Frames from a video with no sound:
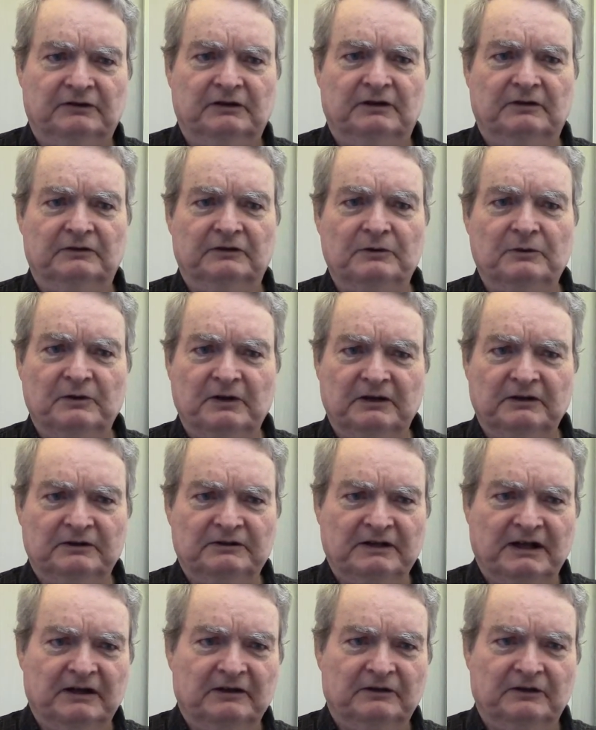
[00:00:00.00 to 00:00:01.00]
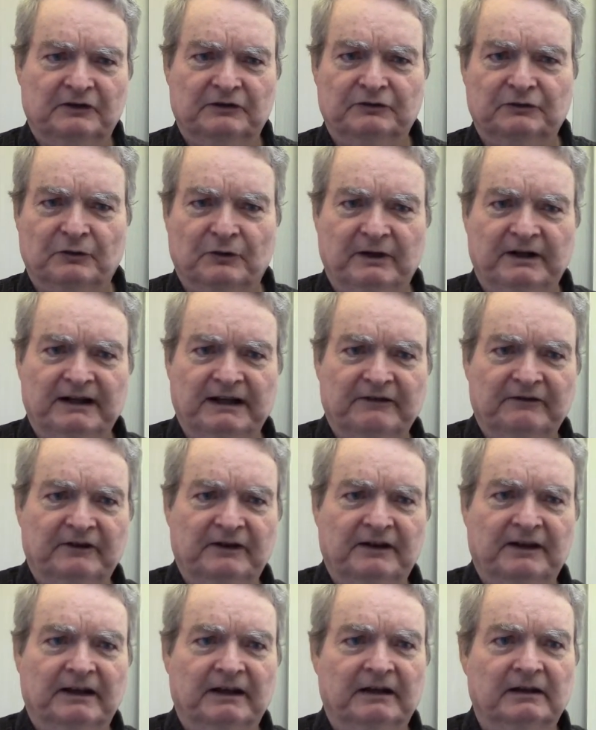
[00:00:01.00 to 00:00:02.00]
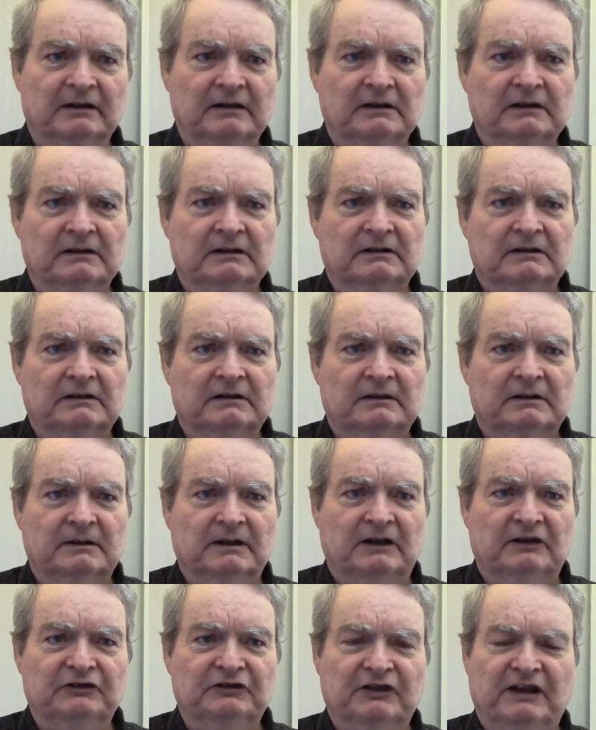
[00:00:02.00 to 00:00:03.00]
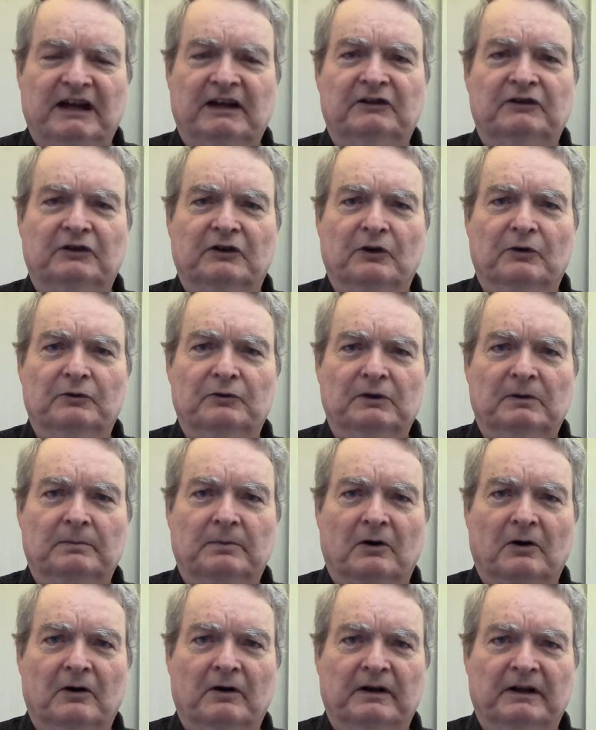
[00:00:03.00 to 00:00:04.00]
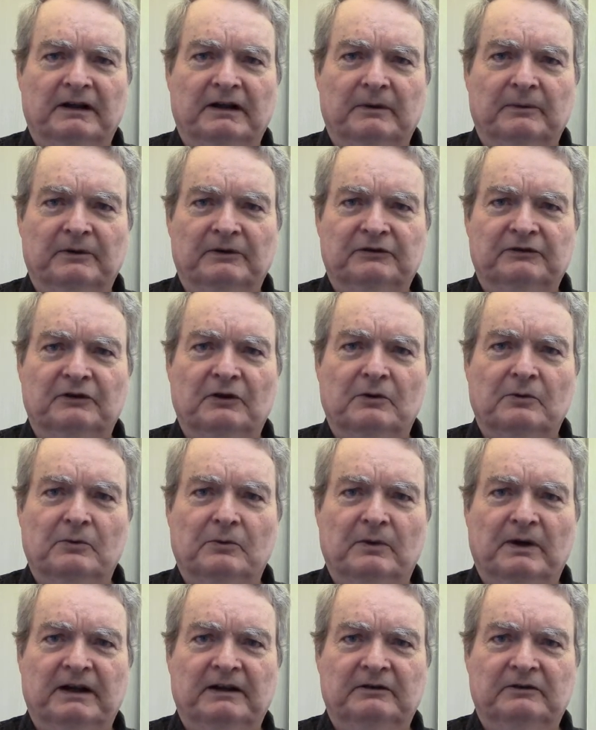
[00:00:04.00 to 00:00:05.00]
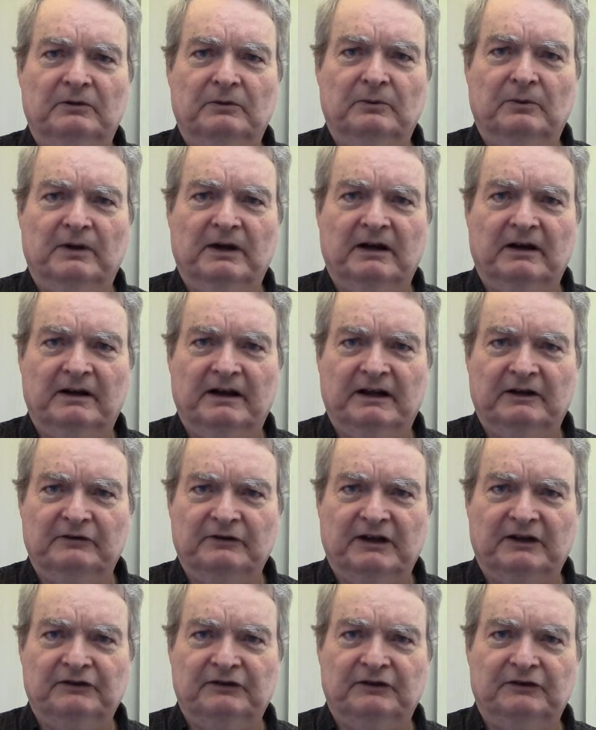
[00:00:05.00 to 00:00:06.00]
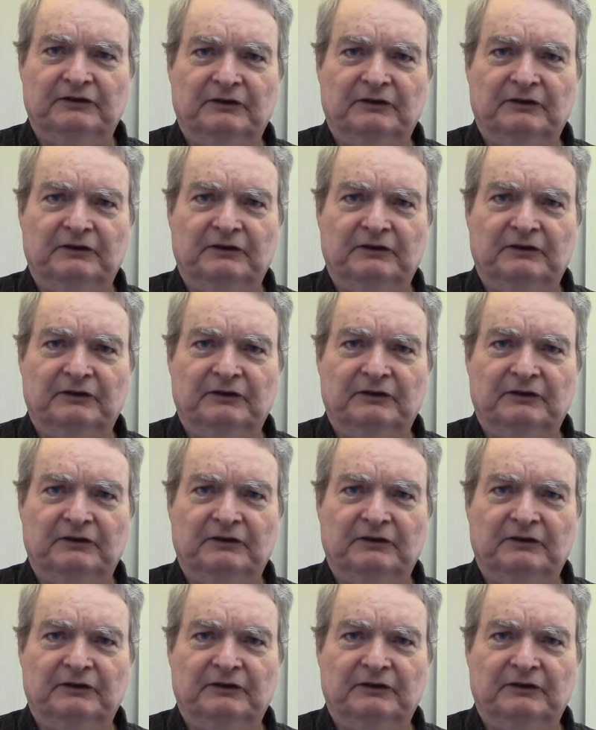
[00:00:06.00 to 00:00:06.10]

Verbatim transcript: The Union had destroyed everything. And she had to go to a party and there was no way to wear any dresses.